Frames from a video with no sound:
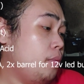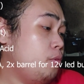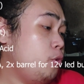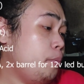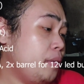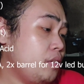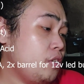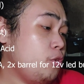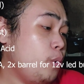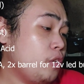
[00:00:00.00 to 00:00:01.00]
two
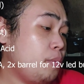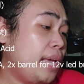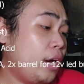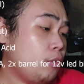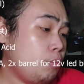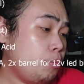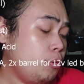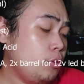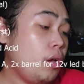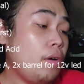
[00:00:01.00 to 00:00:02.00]
pieces USB
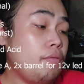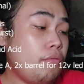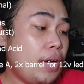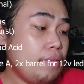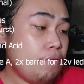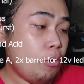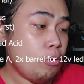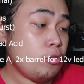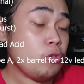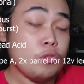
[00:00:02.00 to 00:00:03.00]
output of 5
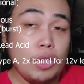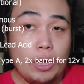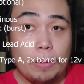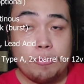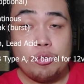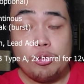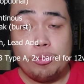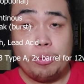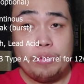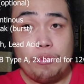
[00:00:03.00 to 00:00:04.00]
volts up to
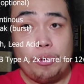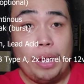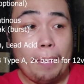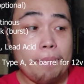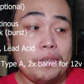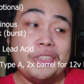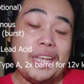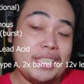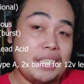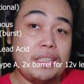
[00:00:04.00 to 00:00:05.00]
2.4 amperes.
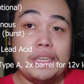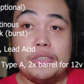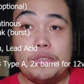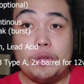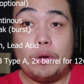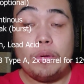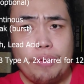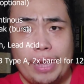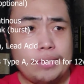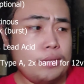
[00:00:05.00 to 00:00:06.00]
Sadly there is no
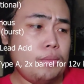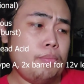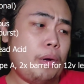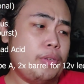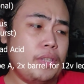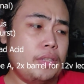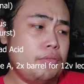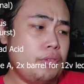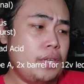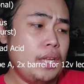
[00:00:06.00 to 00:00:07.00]
fast power
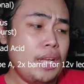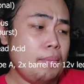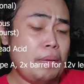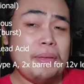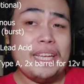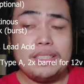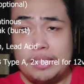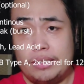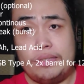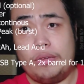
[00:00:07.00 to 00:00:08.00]
delivery. Maybe at
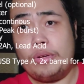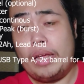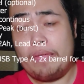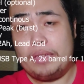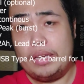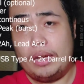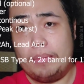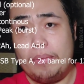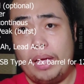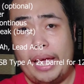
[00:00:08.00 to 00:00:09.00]
least they could have
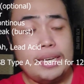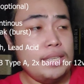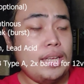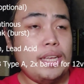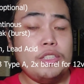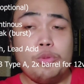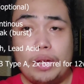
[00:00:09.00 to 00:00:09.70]
added a